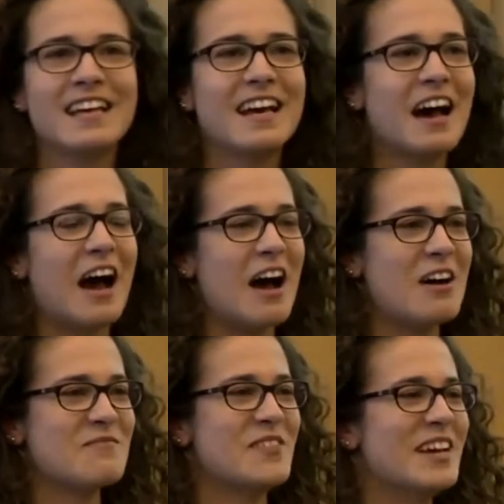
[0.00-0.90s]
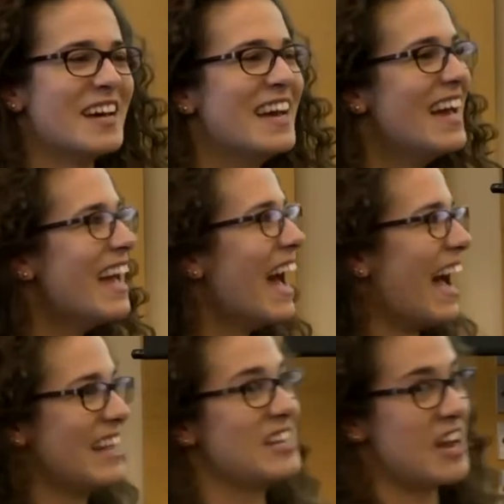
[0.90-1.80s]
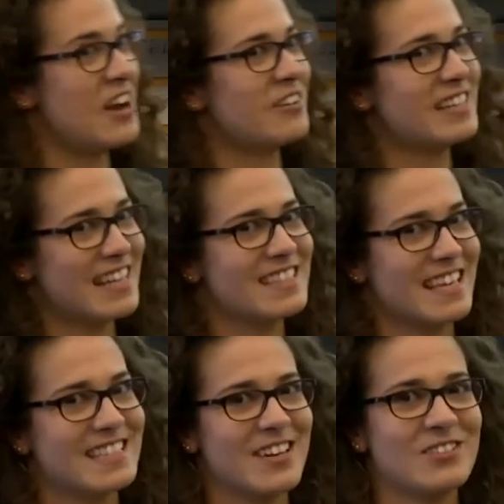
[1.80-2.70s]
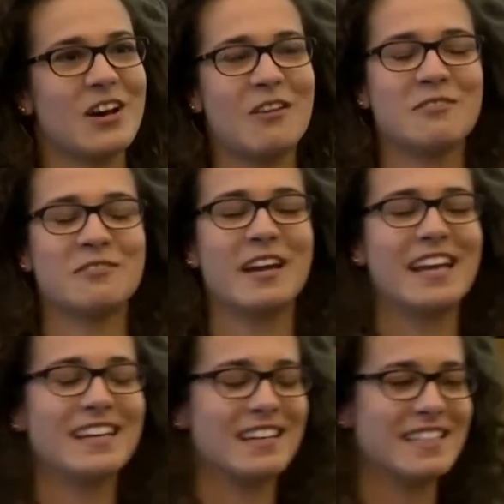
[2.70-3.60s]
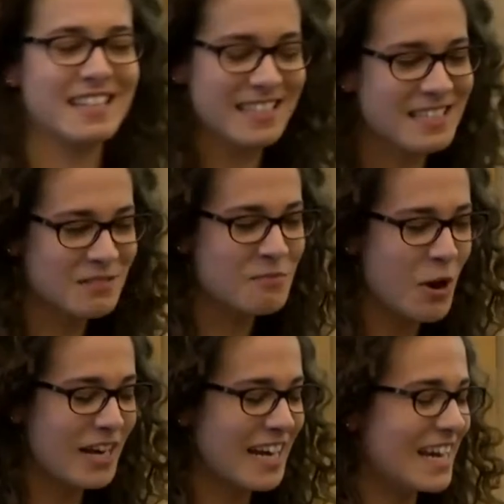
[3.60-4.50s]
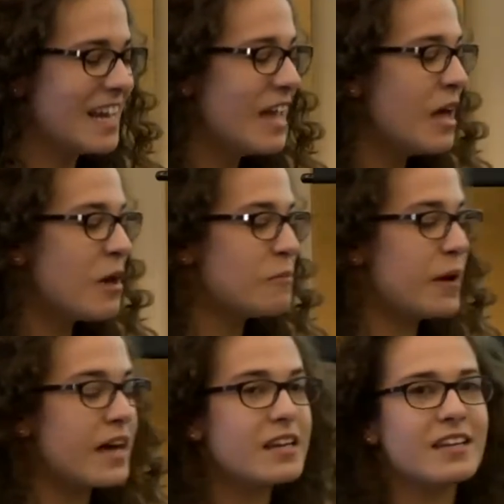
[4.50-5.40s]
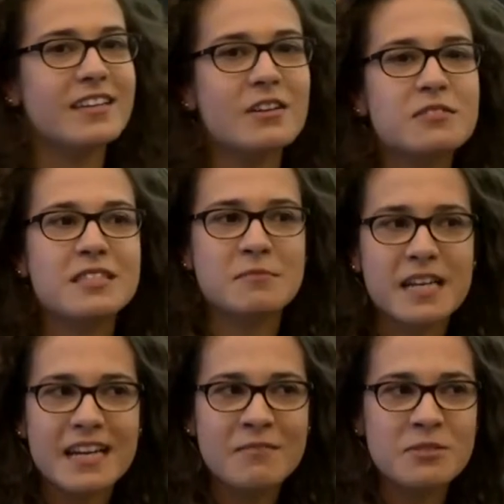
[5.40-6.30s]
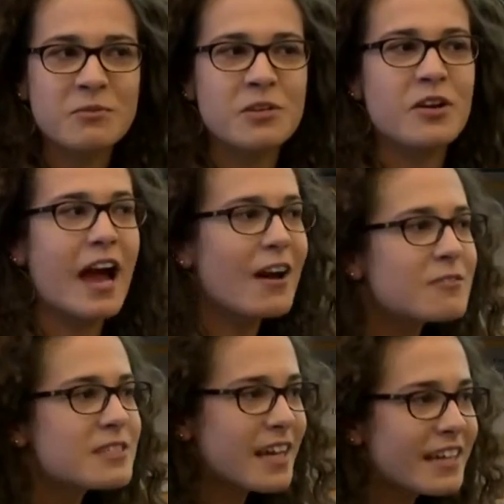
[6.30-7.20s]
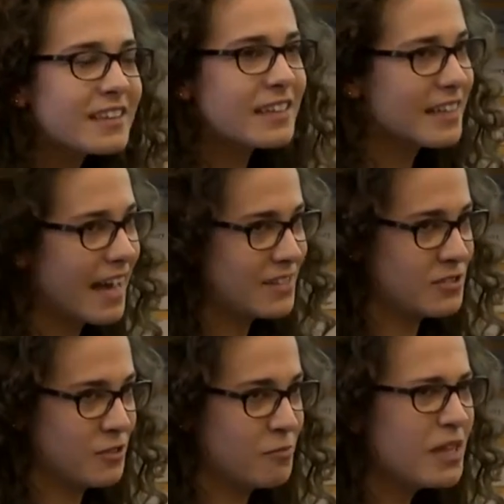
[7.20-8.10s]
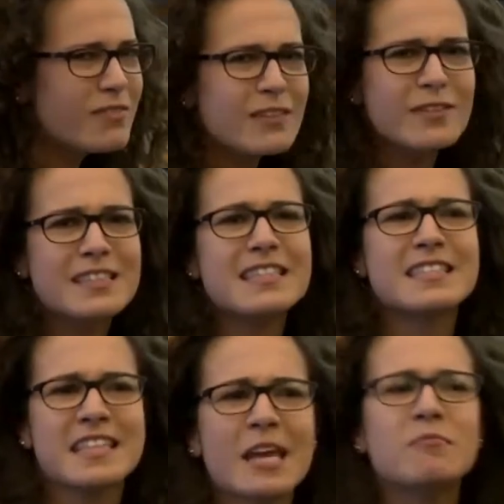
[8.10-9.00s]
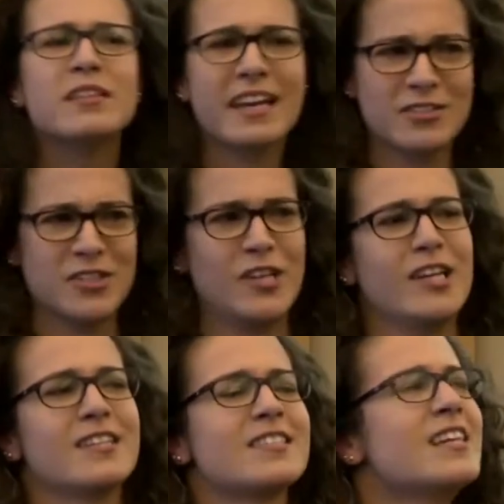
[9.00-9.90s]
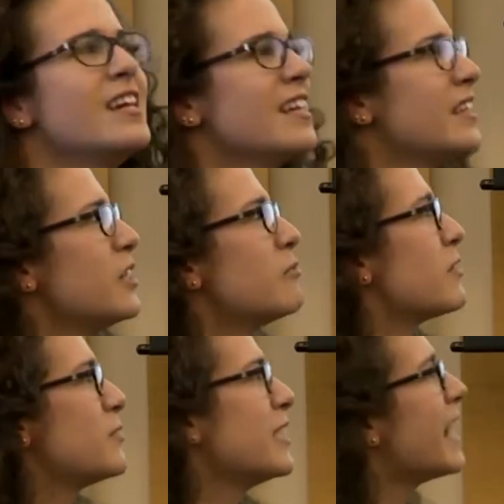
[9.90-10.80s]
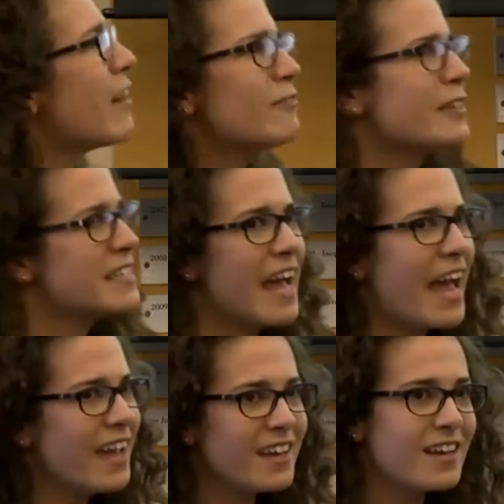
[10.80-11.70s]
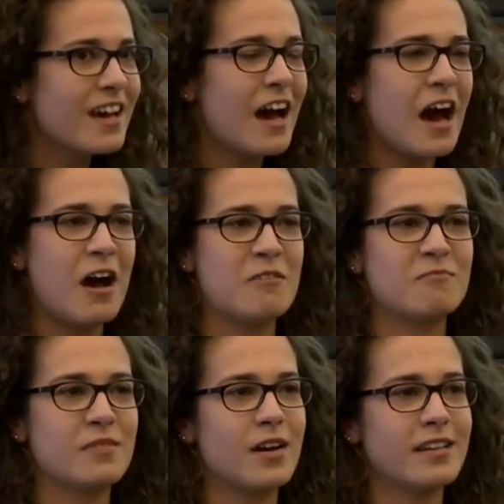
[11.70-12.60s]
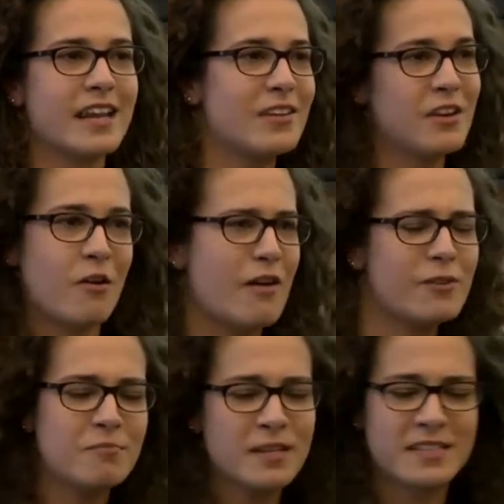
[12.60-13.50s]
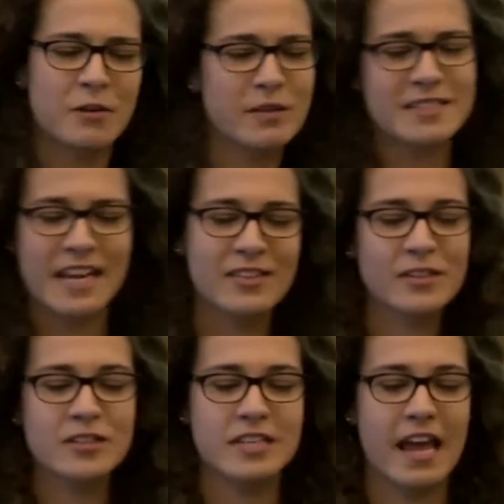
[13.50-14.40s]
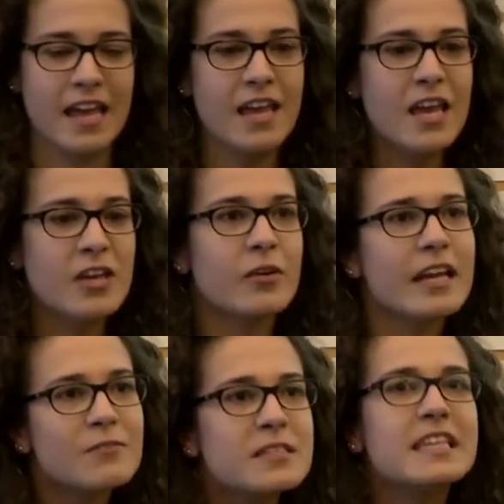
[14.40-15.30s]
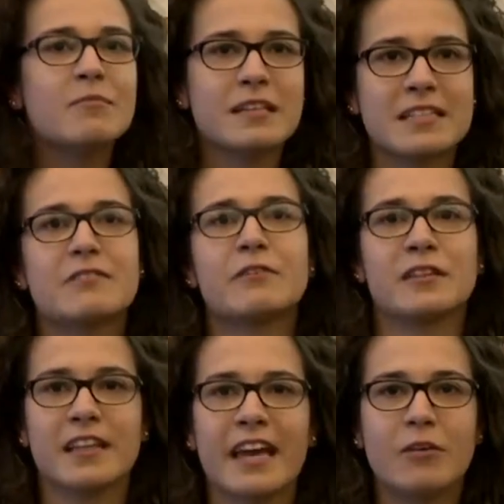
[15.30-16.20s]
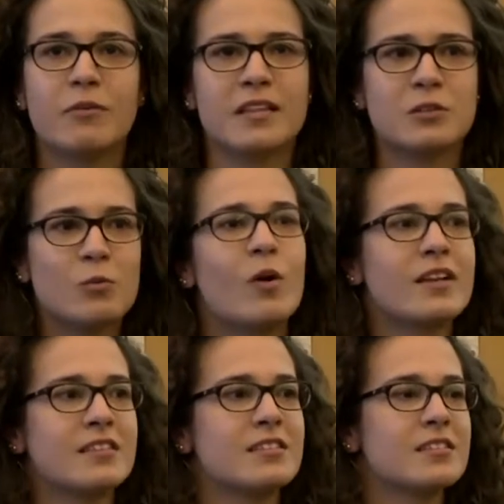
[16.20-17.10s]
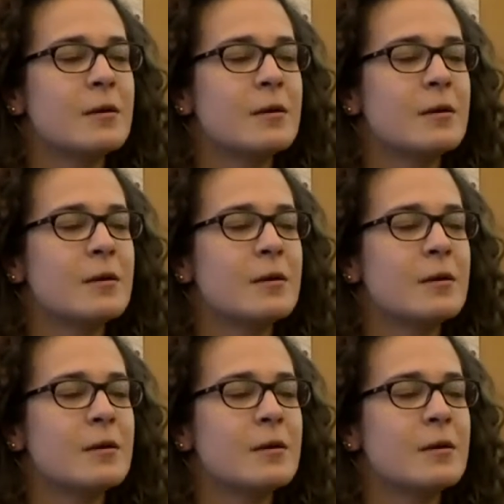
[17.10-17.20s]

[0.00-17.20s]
I know, that sounds awful, right? Attendance is important, but sometimes when you're outside the classroom, even if it's the same lectures that you would have seen every day, on every Monday, Wednesday, Thursday, you kind of see them in a different light when it's a once